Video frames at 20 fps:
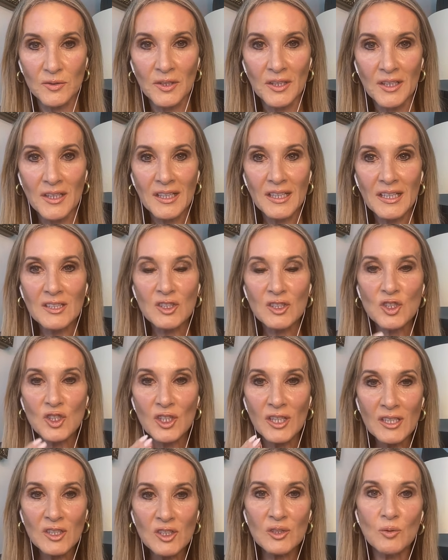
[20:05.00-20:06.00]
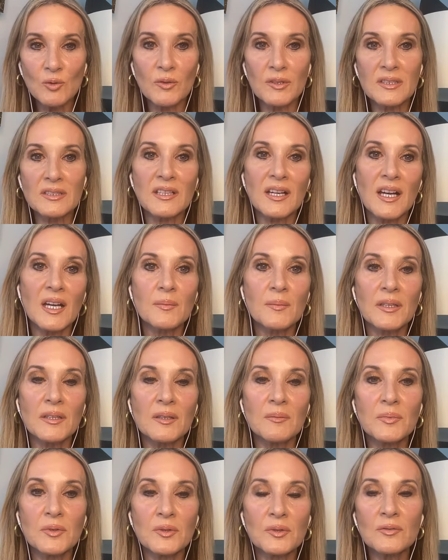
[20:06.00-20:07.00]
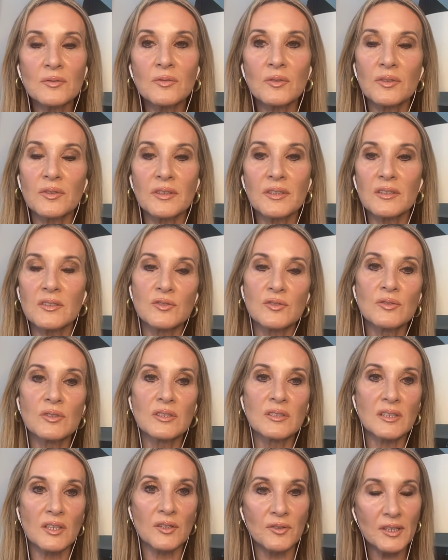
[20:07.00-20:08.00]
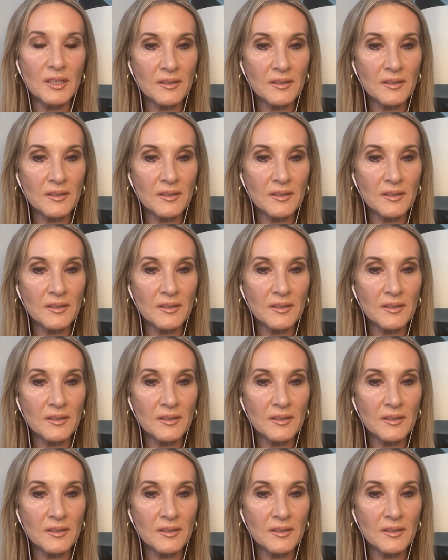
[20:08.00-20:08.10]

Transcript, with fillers: It's changing all the time. And the beautiful thing is you can direct